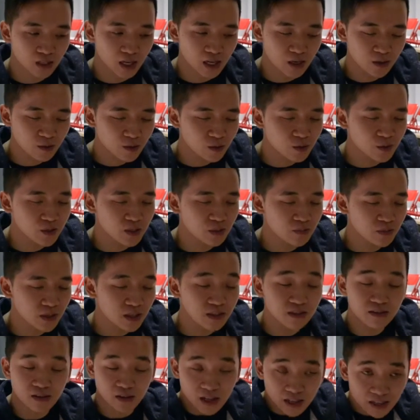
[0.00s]
I don't know. There's
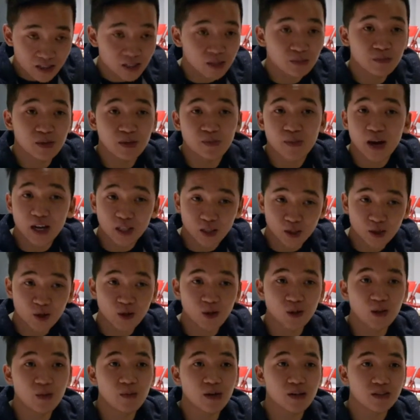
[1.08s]
something. There is something
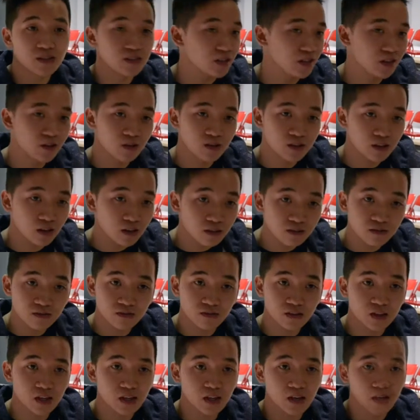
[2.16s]
magical about seeing yourself,
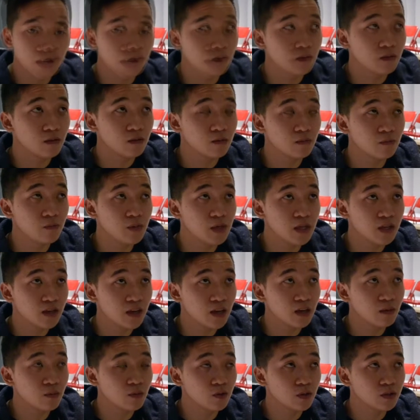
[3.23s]
being
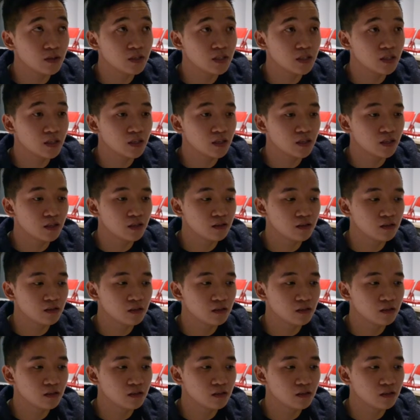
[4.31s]
able to